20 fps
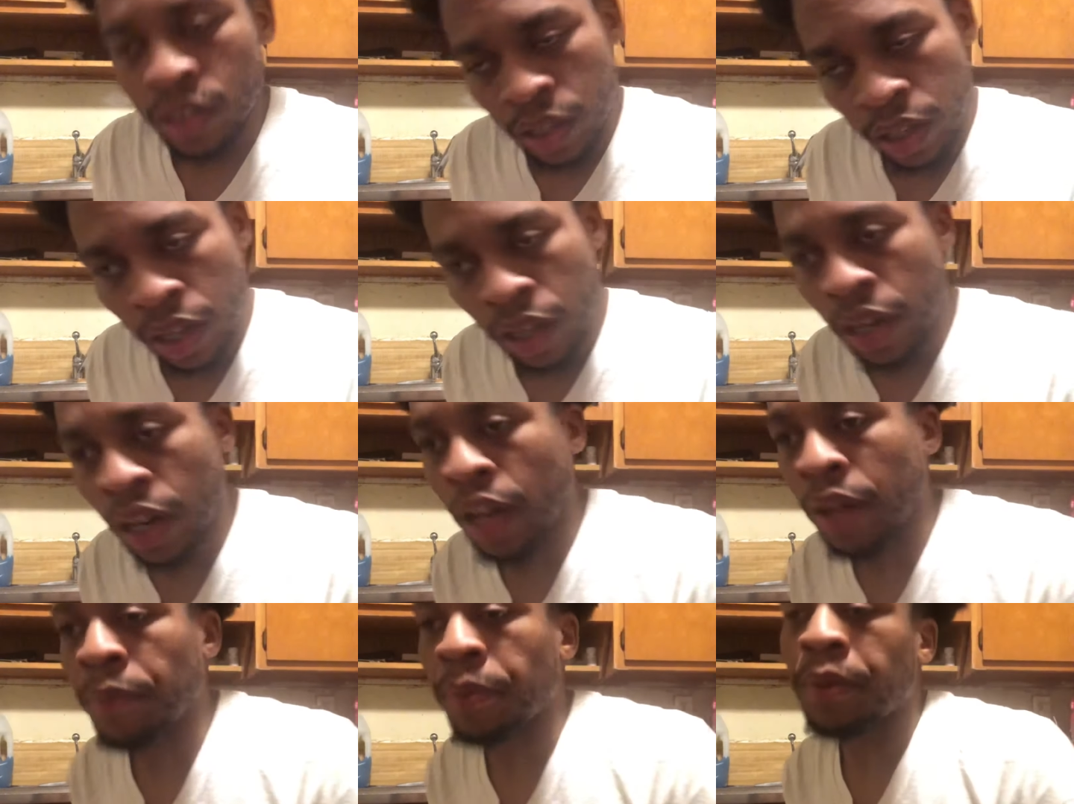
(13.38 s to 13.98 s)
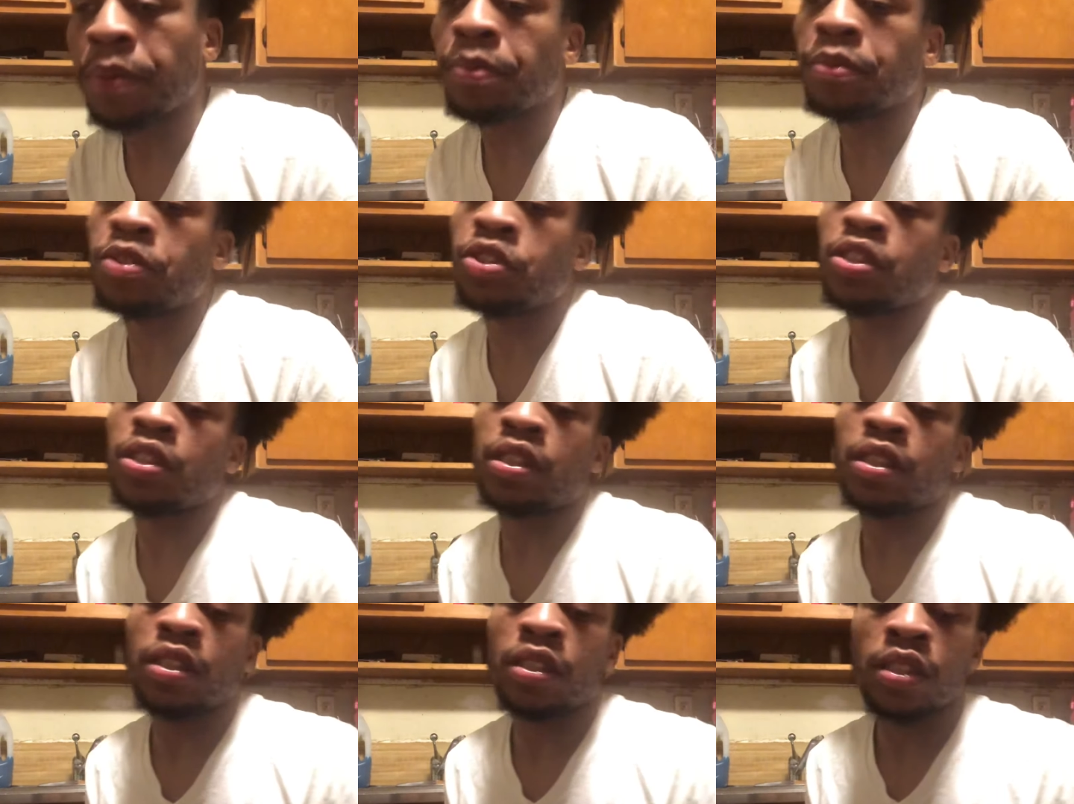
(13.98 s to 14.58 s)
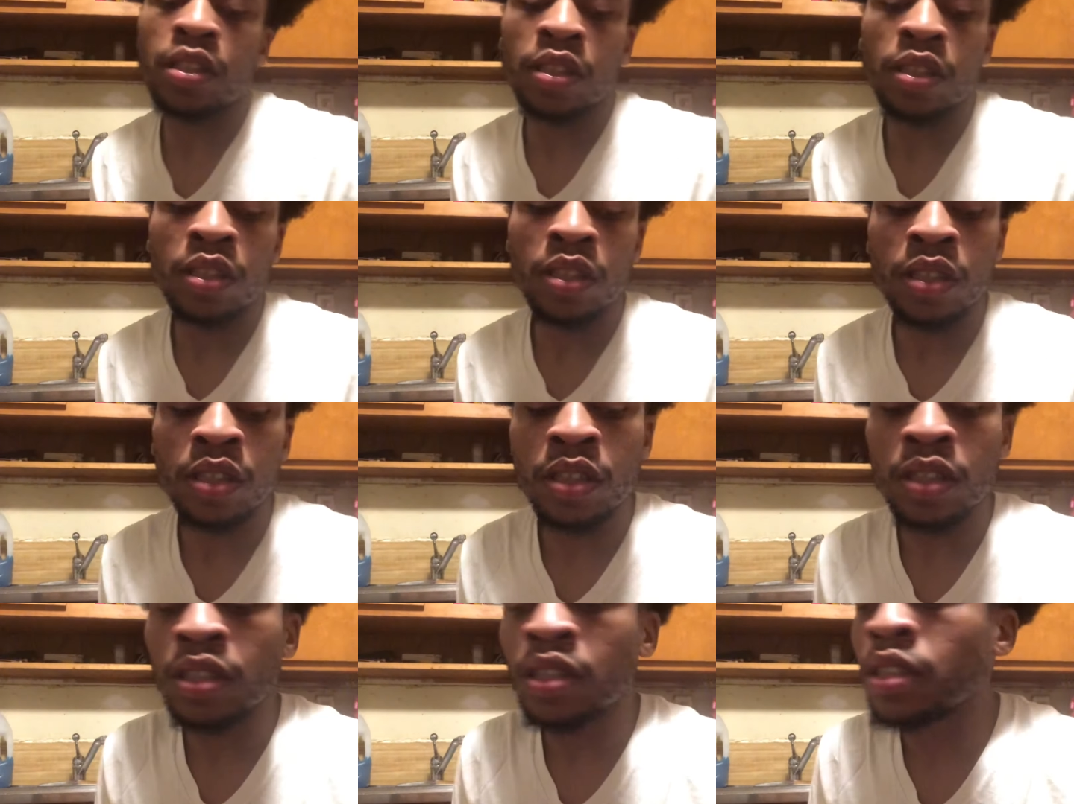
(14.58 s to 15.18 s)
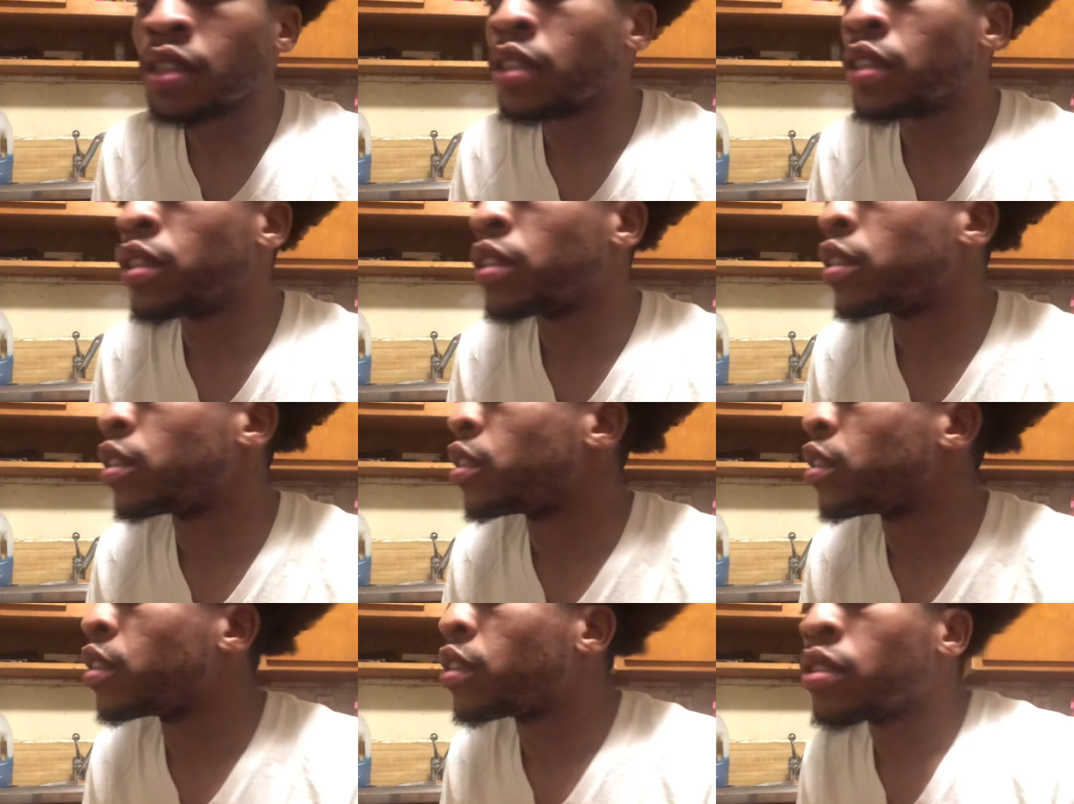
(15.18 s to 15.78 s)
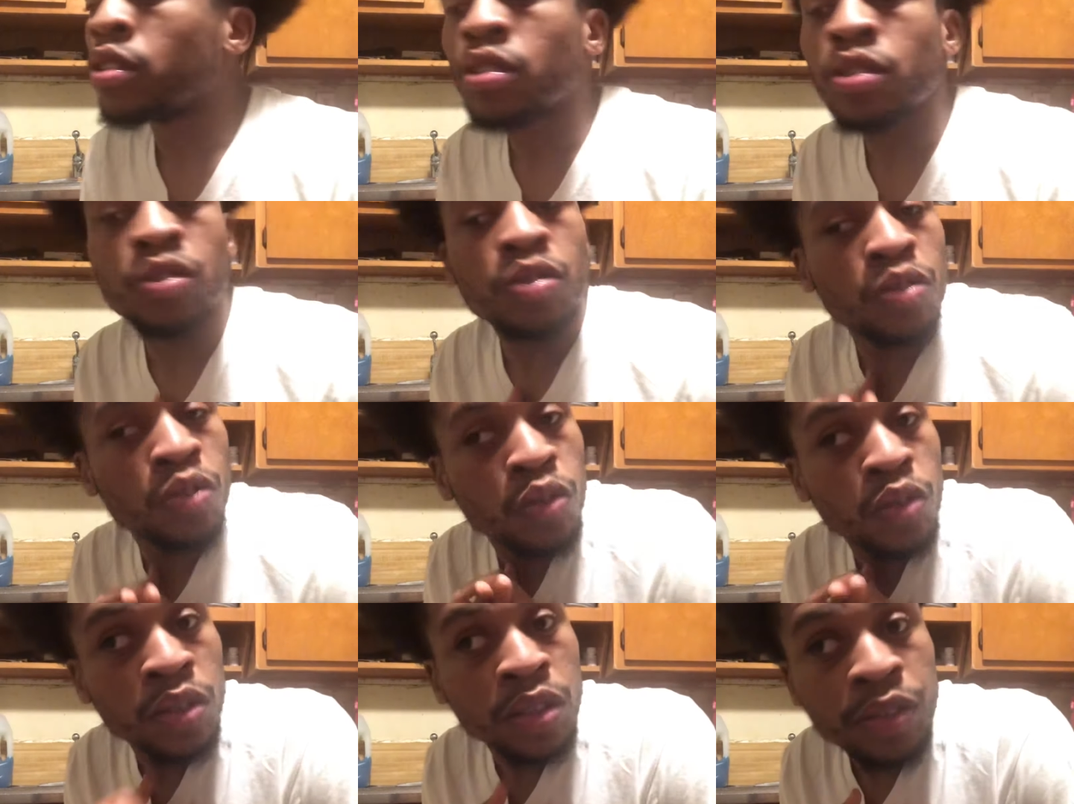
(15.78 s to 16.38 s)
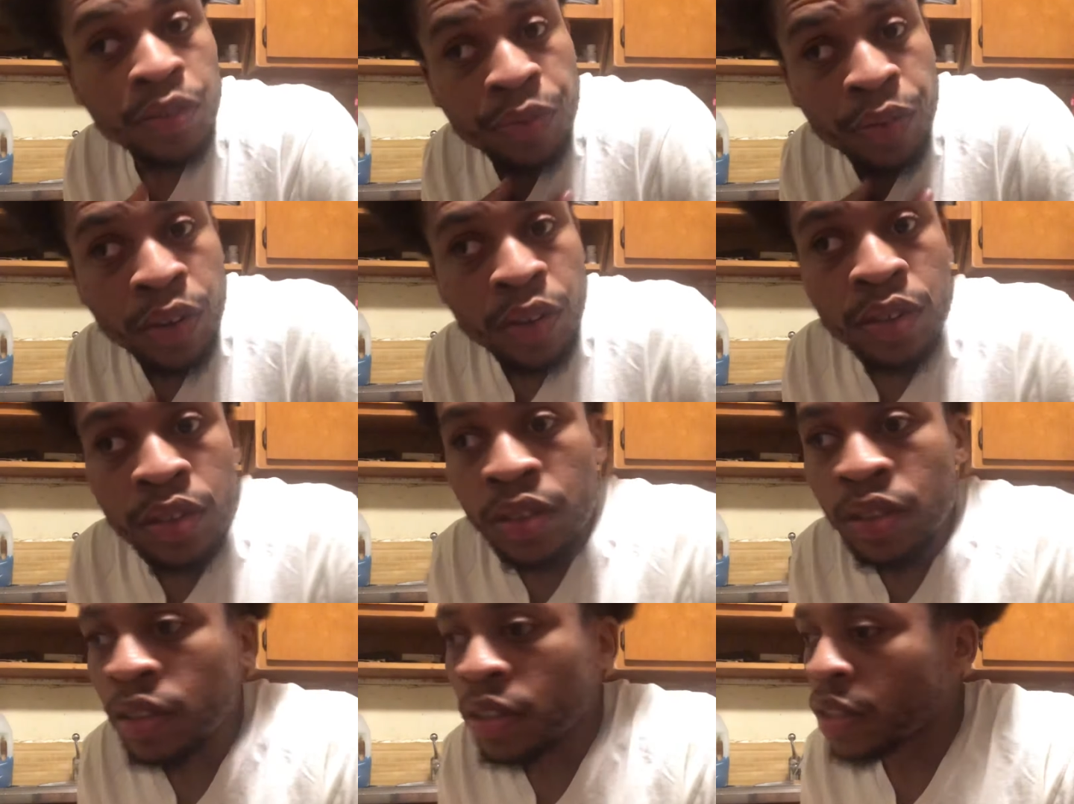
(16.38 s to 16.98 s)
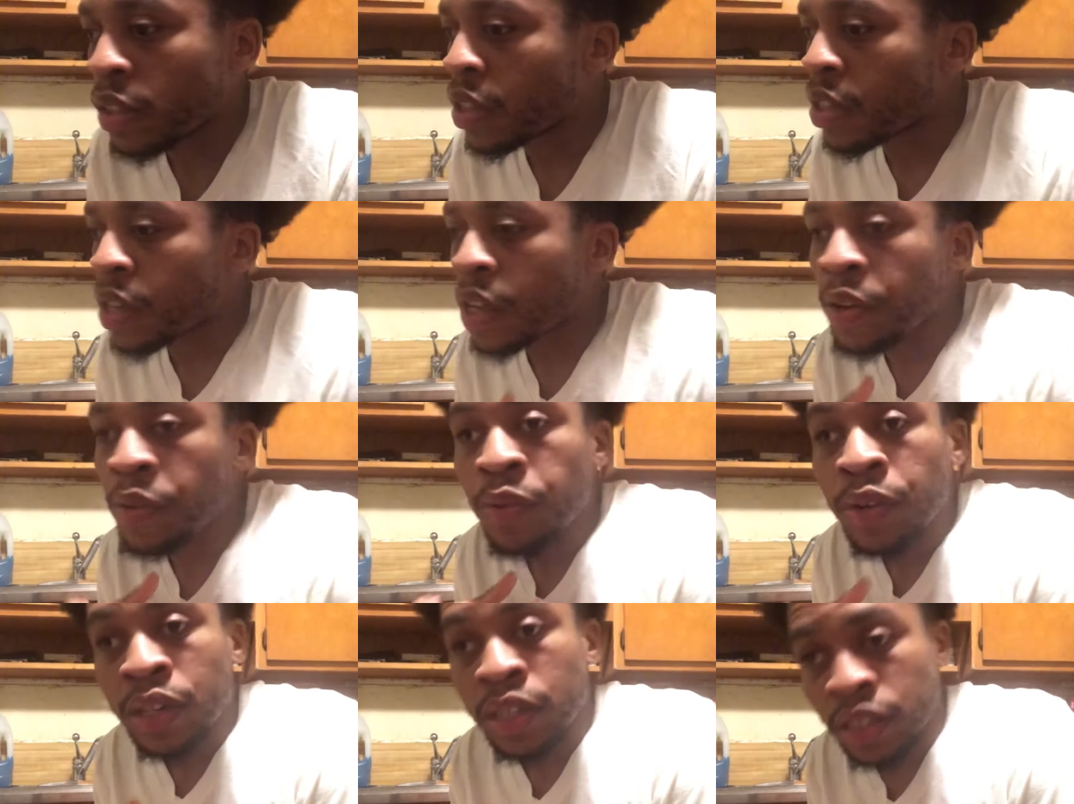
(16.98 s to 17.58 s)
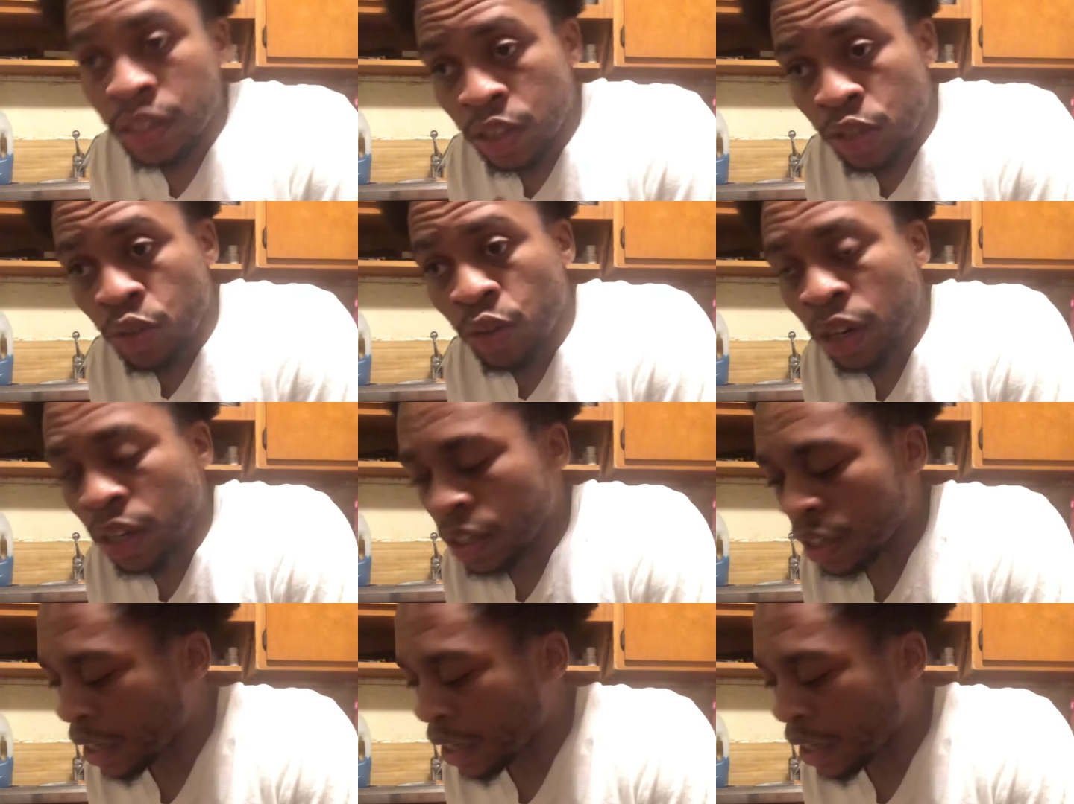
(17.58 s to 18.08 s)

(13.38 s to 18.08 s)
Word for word: A lot of people snitch. Little Uzi Vert, he wears a dress.